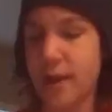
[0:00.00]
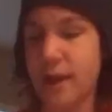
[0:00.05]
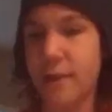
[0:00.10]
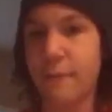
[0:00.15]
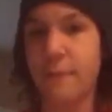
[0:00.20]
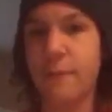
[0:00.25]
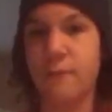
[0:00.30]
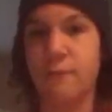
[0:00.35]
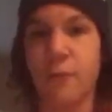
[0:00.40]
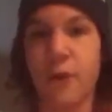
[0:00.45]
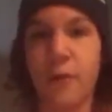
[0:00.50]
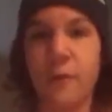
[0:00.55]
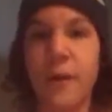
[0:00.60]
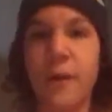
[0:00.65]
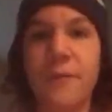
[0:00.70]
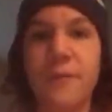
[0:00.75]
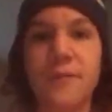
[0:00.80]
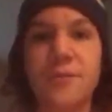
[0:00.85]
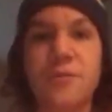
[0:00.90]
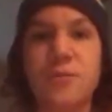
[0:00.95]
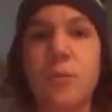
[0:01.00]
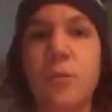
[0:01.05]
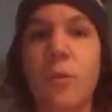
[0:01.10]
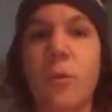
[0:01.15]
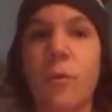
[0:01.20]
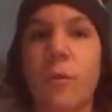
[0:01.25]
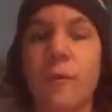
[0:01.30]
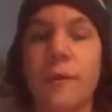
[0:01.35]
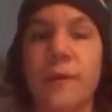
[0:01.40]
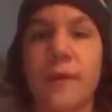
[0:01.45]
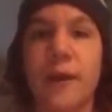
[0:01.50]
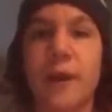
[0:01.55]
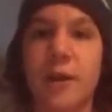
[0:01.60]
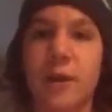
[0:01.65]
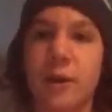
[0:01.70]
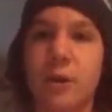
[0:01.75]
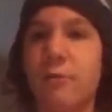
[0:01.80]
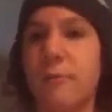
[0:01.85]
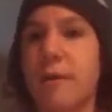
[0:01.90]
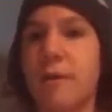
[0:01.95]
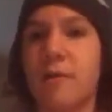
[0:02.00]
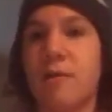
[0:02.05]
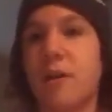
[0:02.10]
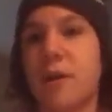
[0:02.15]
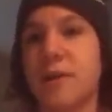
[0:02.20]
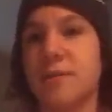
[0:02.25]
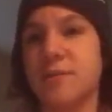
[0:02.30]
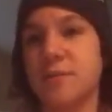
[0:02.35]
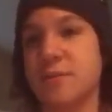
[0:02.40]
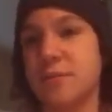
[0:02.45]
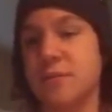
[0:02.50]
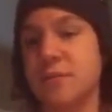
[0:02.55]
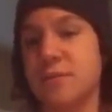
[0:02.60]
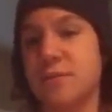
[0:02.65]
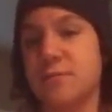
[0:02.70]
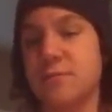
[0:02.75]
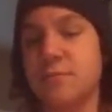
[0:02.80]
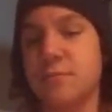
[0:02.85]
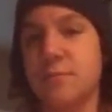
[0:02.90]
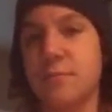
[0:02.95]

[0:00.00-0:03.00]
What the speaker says: I would run around the school and not go to my classes.